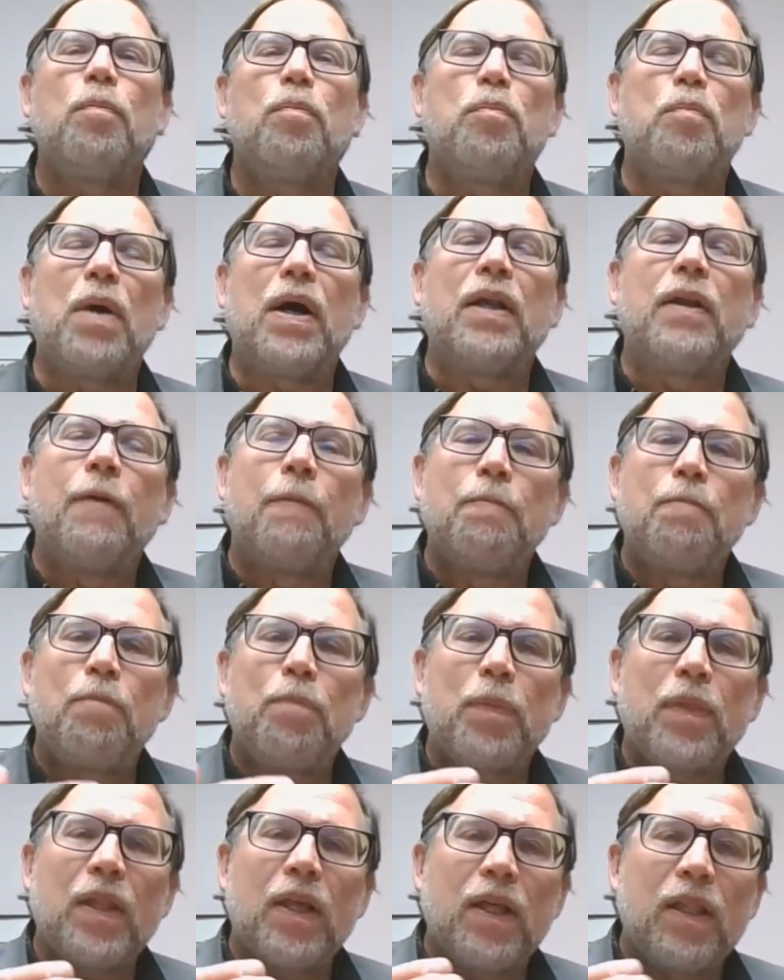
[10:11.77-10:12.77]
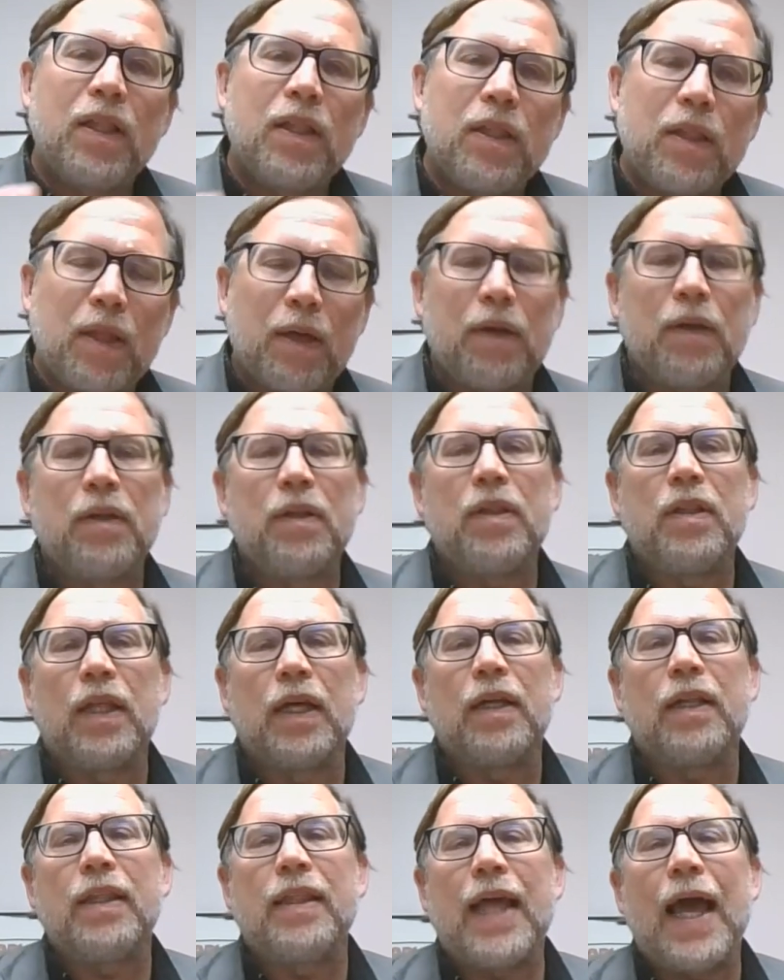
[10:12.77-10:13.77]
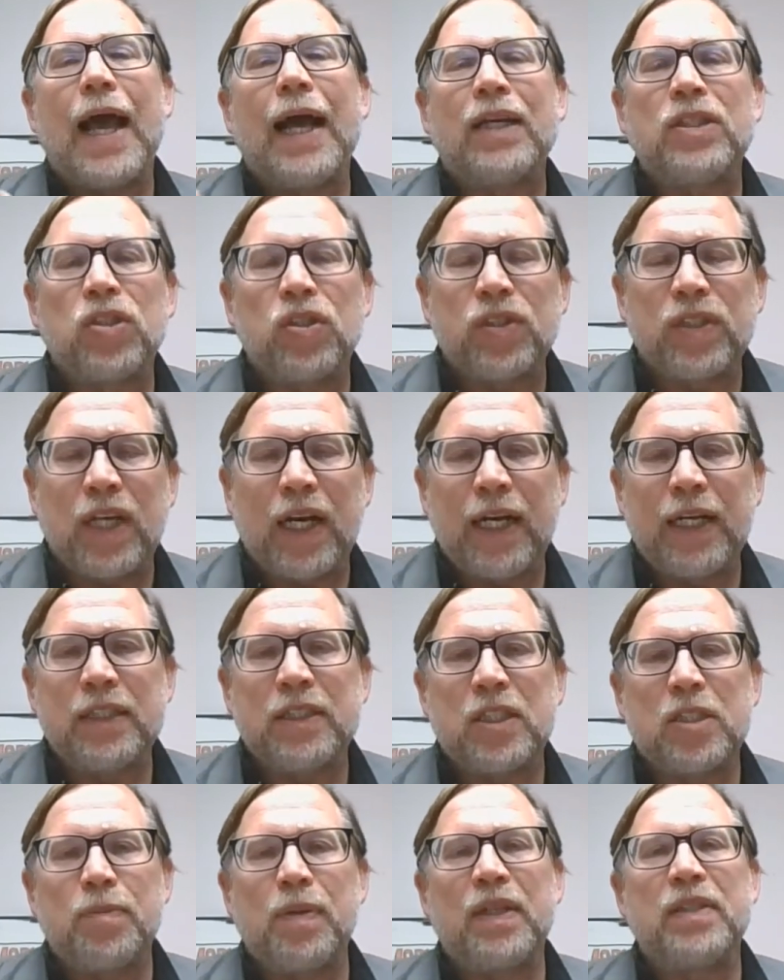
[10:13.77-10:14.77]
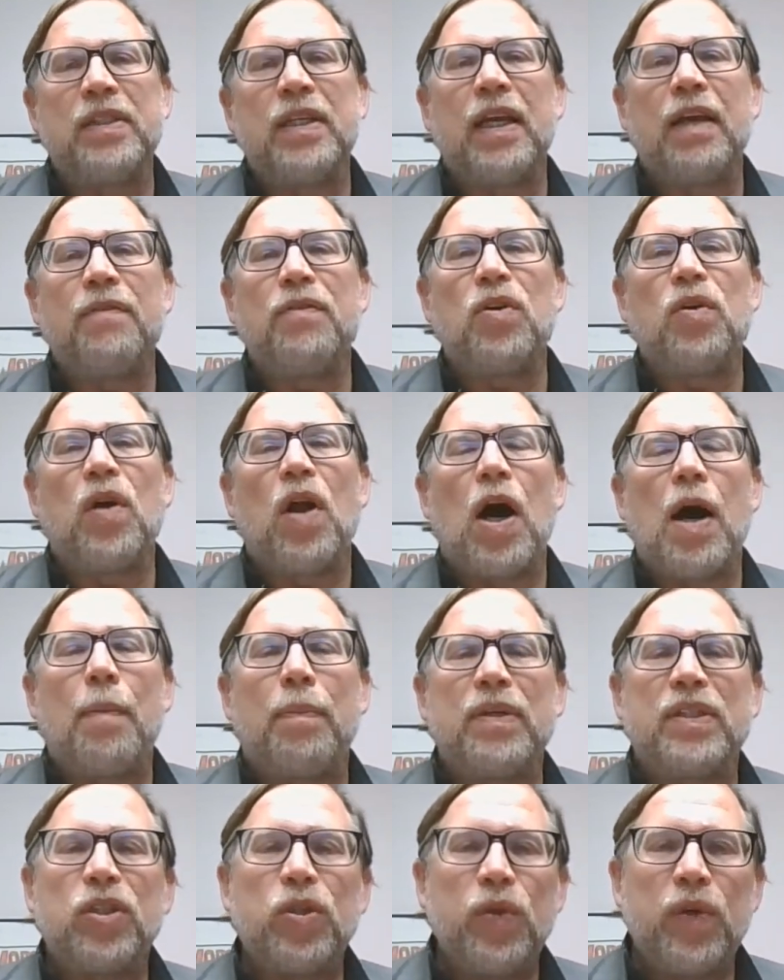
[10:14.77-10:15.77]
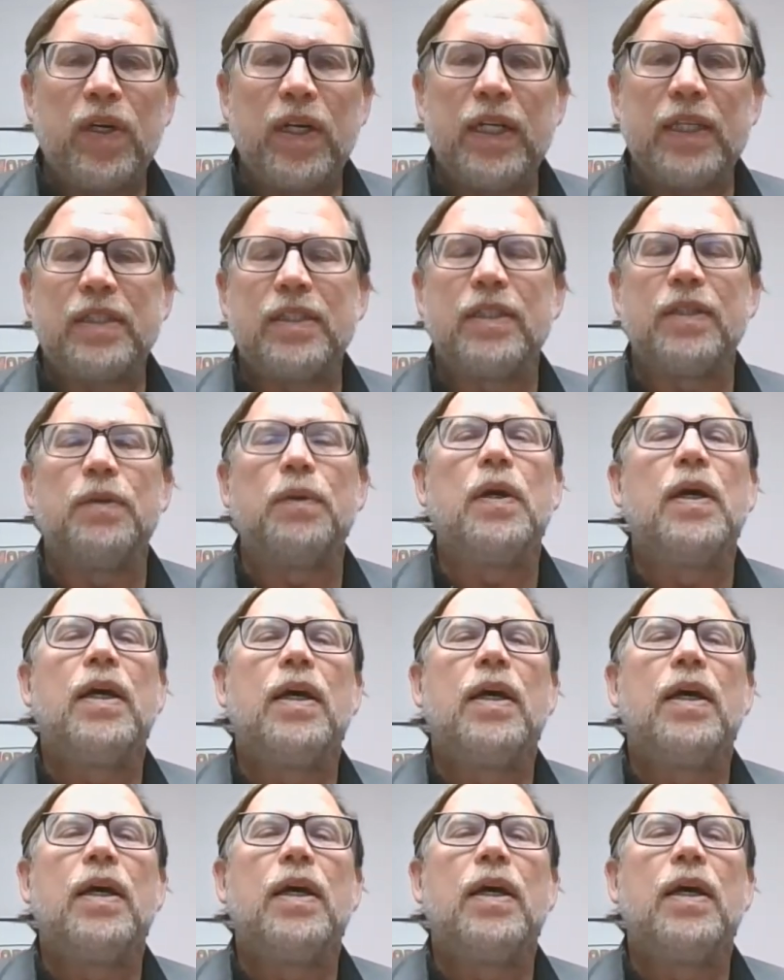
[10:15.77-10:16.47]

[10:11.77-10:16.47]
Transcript: But the exercise is meant to give you an opportunity to